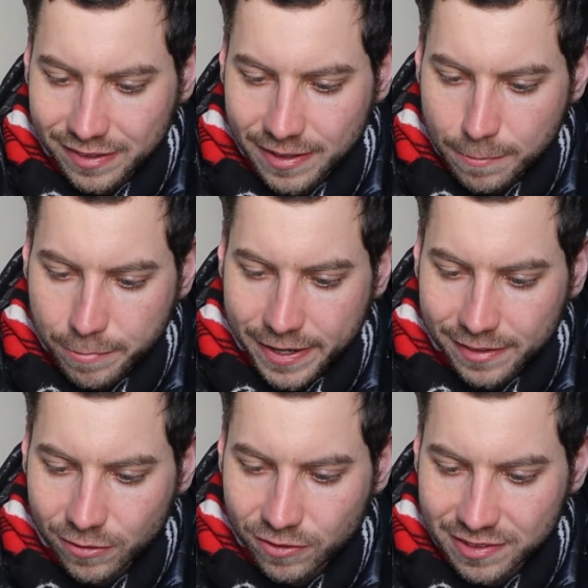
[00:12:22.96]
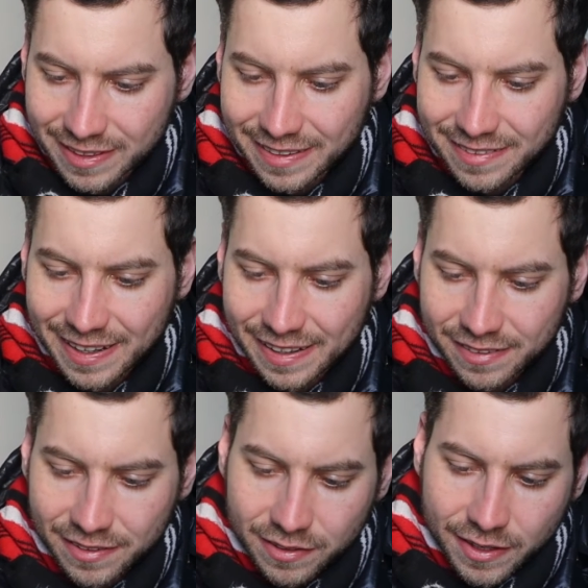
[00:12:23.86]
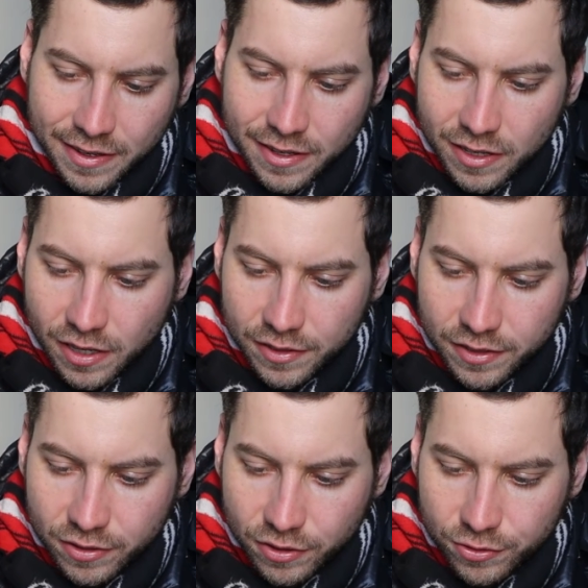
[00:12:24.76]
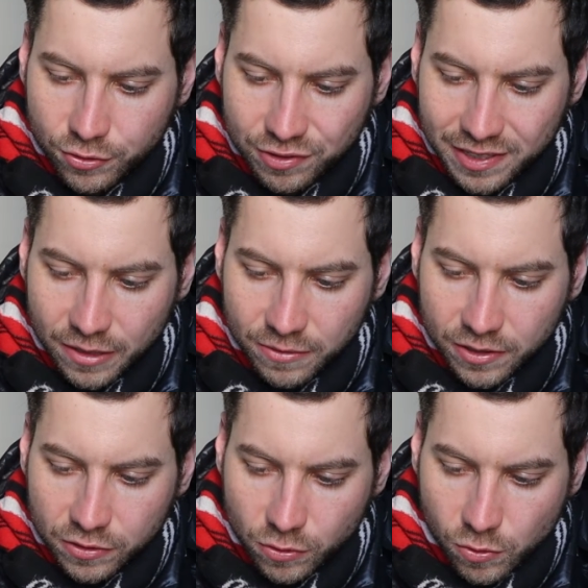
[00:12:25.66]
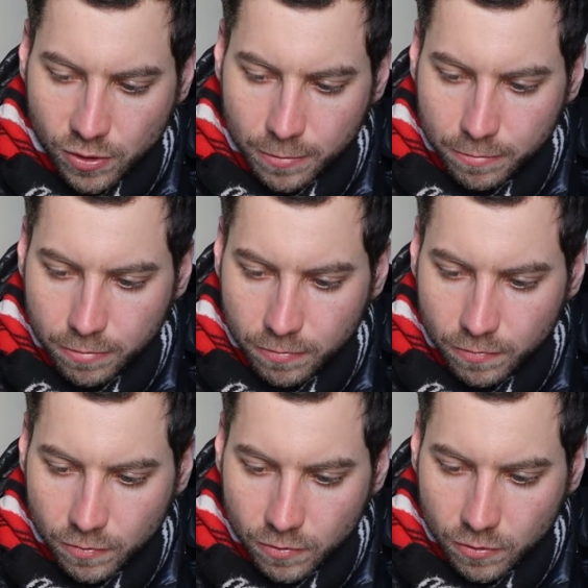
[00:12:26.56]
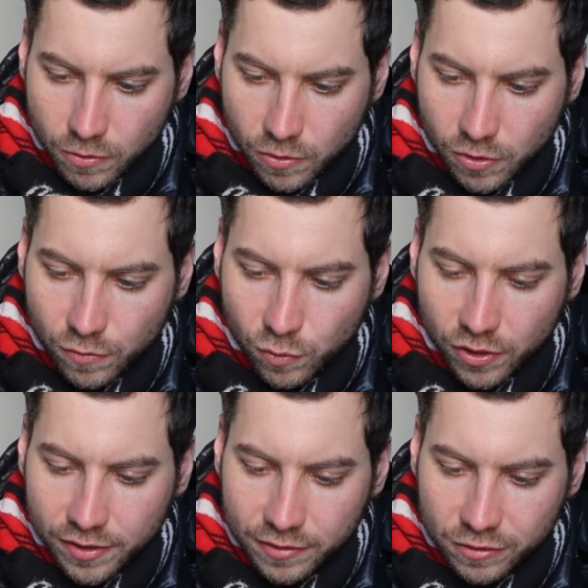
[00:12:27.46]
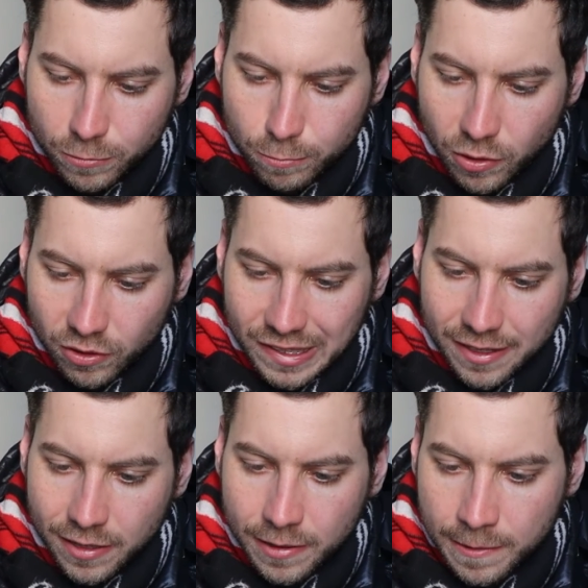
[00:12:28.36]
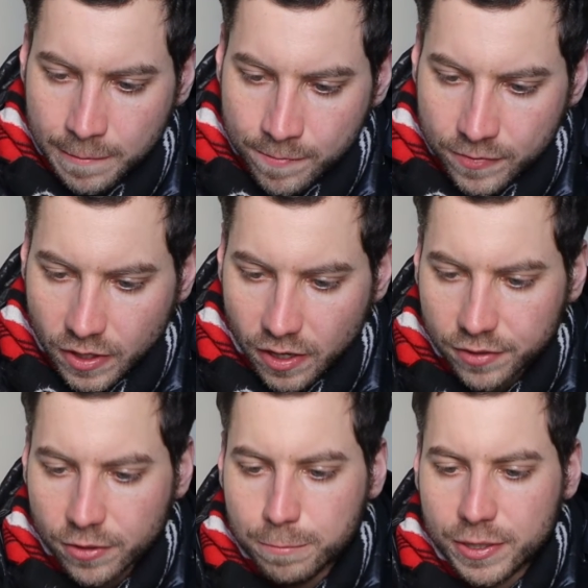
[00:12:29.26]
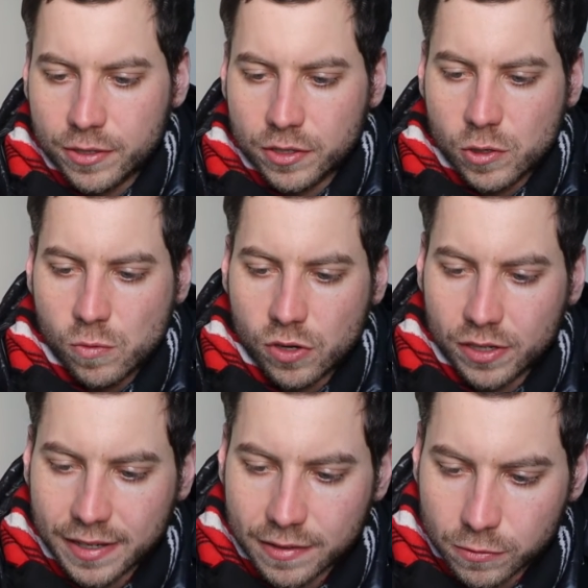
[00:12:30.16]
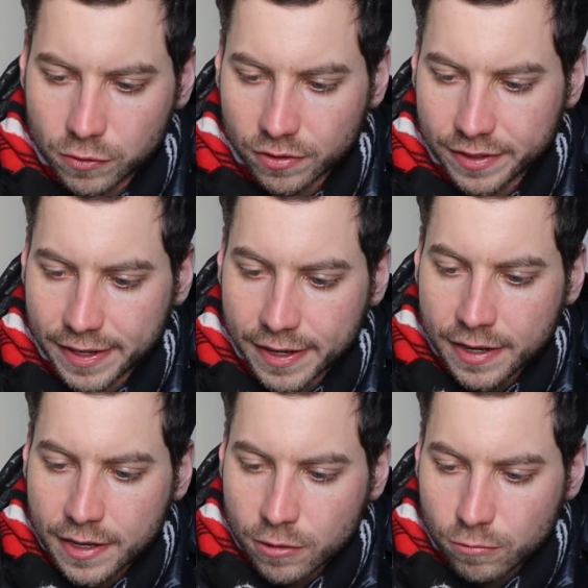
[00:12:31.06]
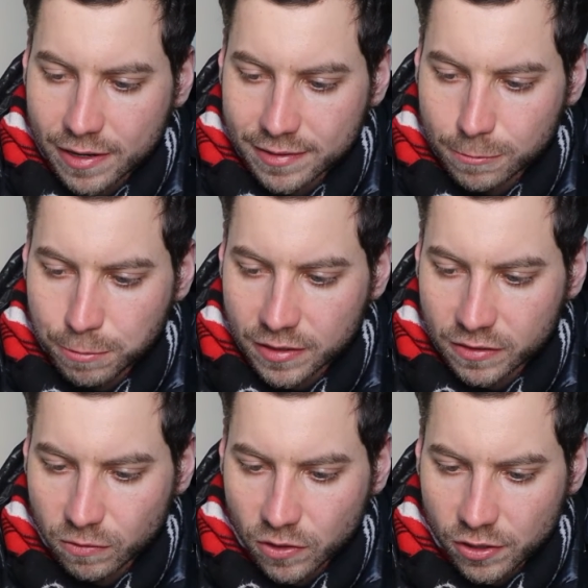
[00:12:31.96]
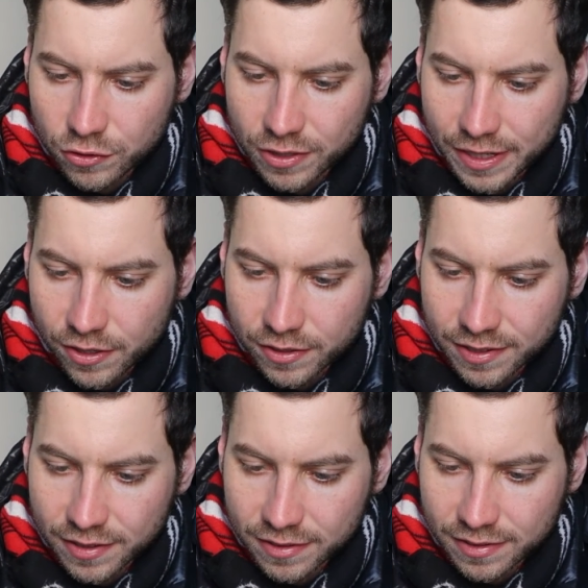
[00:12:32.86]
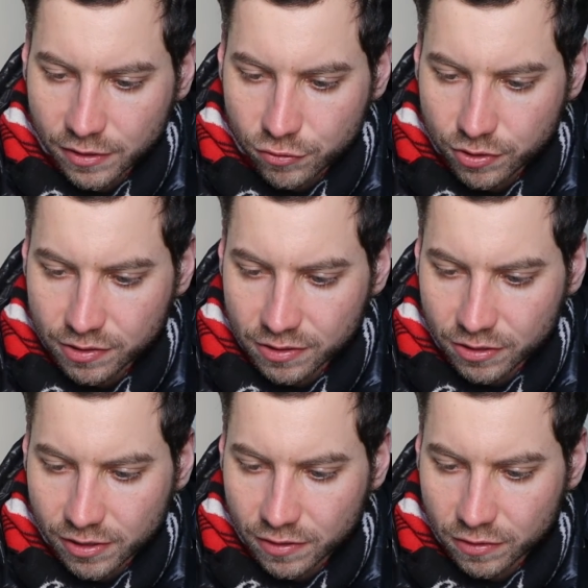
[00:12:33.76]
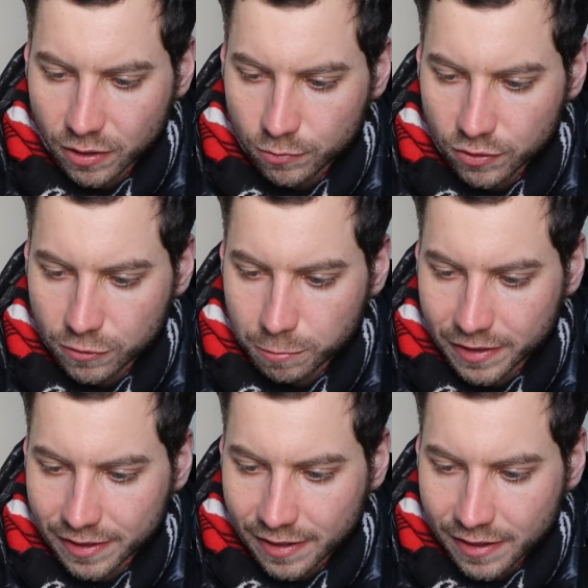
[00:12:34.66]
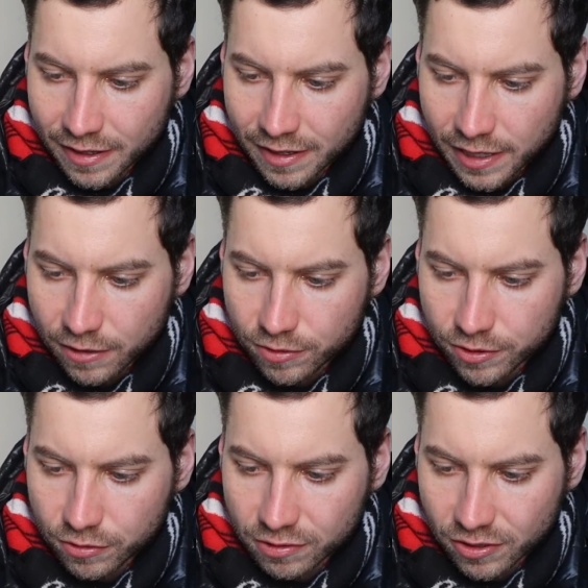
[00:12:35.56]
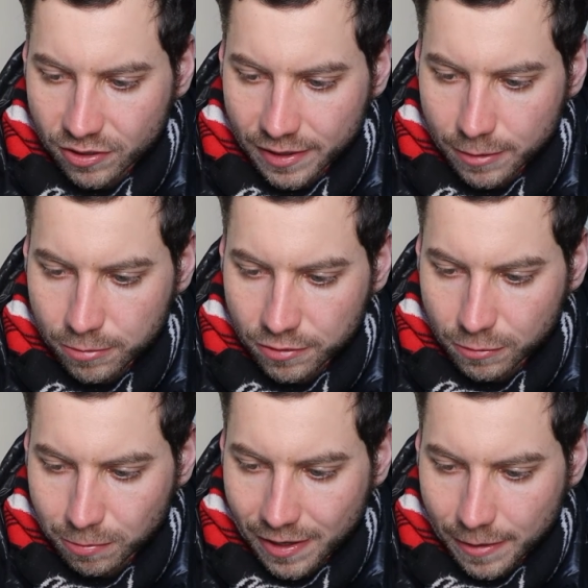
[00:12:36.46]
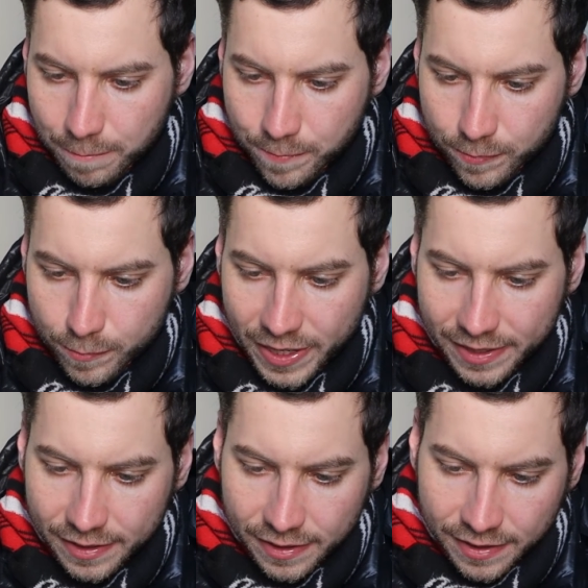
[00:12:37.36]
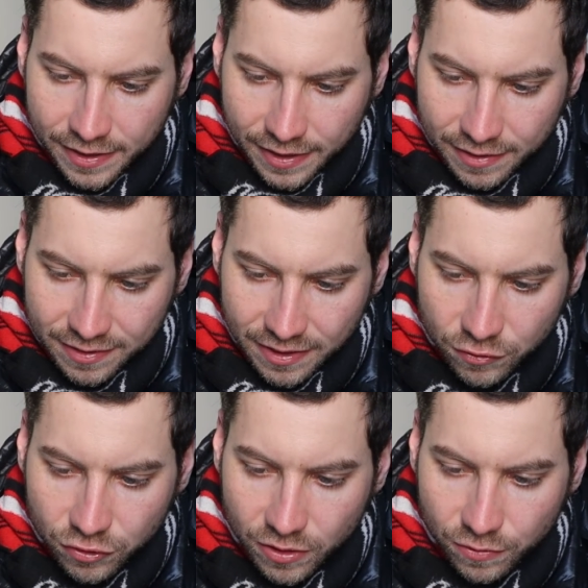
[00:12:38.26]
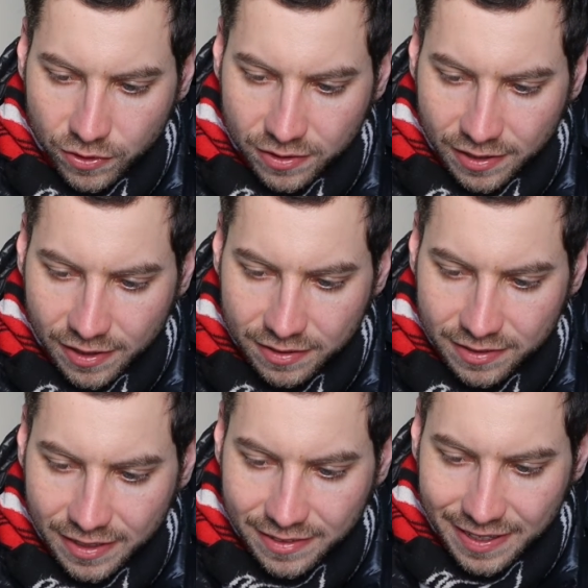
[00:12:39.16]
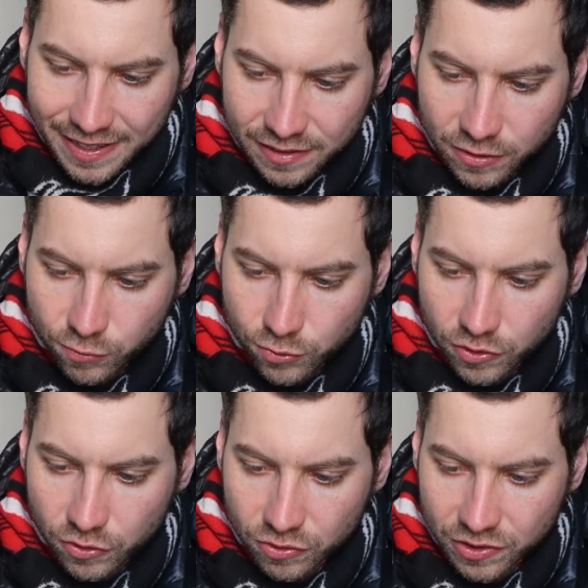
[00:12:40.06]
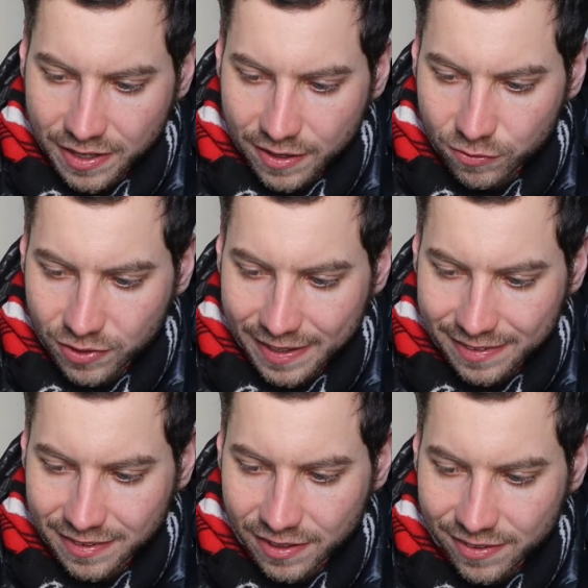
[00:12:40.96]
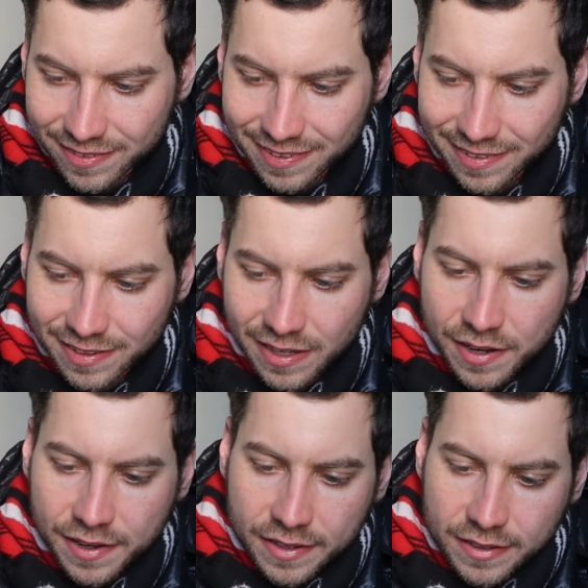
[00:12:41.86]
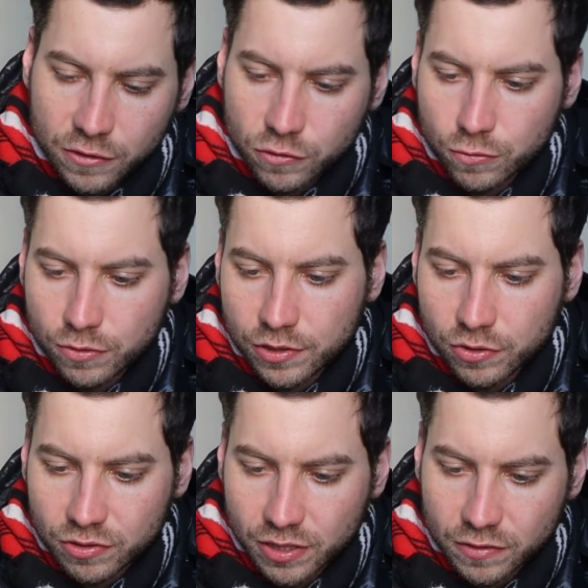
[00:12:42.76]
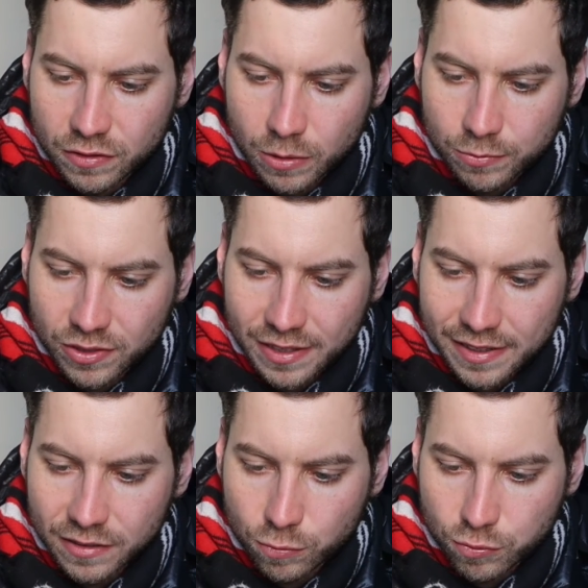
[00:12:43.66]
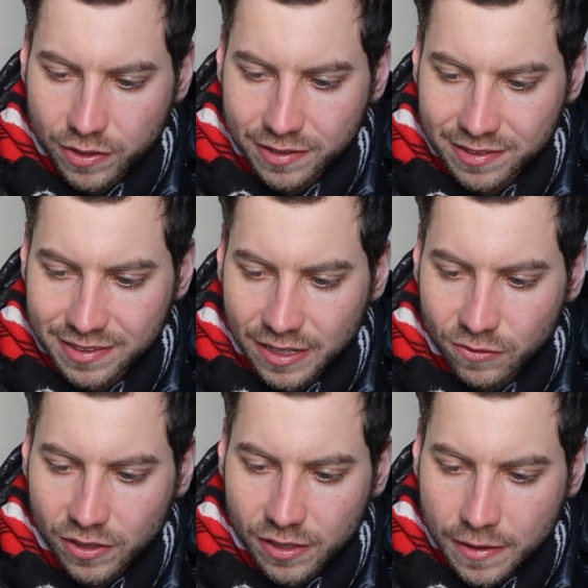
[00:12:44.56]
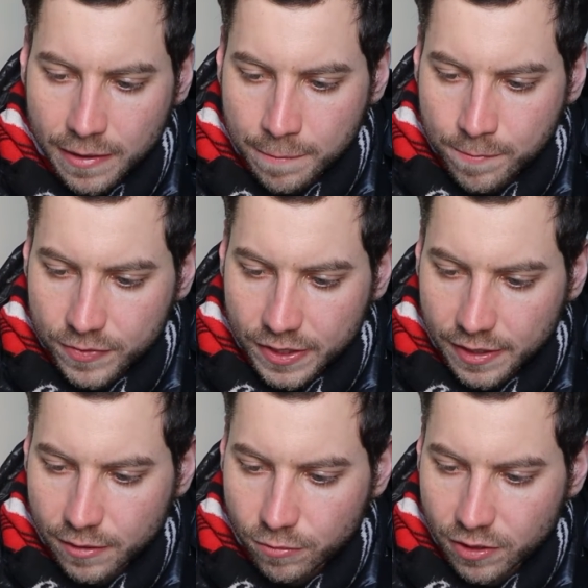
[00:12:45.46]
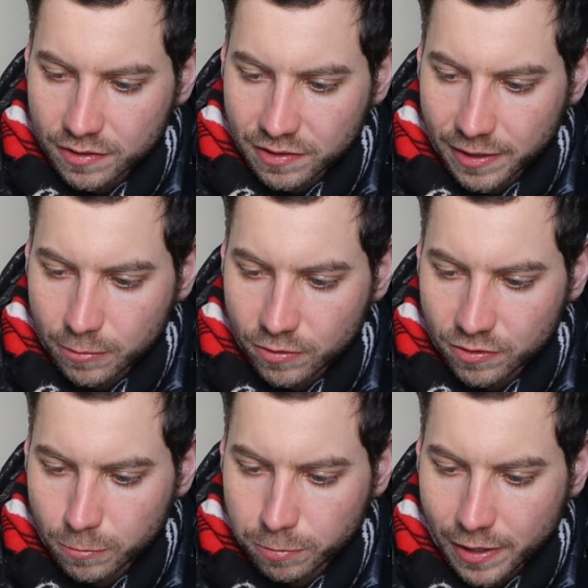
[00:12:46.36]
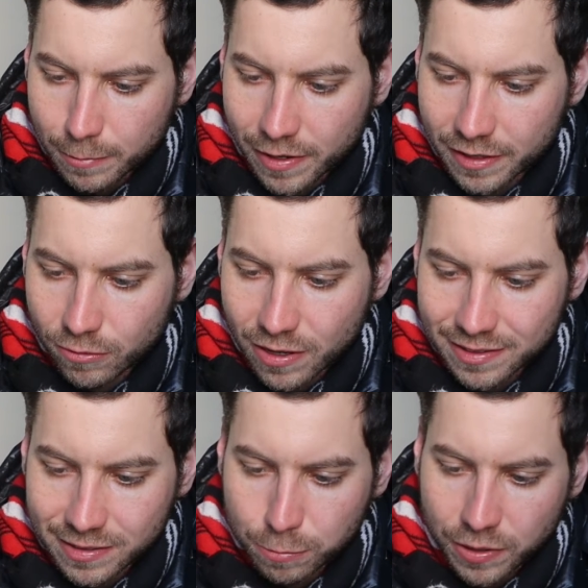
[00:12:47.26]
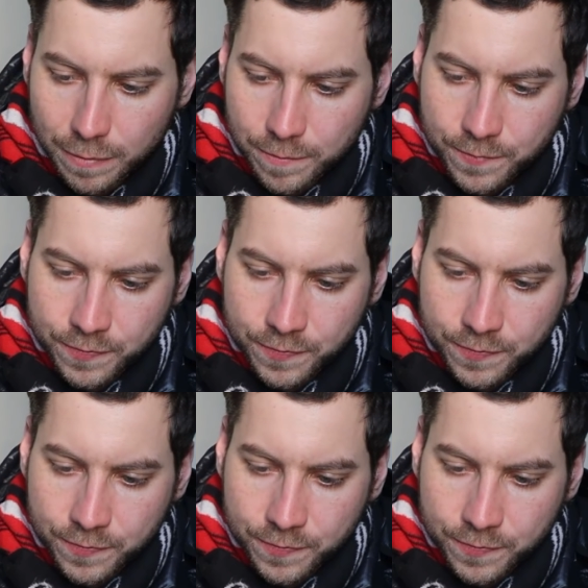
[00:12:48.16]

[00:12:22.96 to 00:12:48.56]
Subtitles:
the impact of estate taxes on the donor's savings or avoidance, or both. Other empirical work has shown that recipients of large inheritance increase their consumption spending and reduce their labor supply. By extension, if estate taxes reduce net of tax inheritance, they should reduce consumption, that is, raise saving and raise labor supply by the recipient.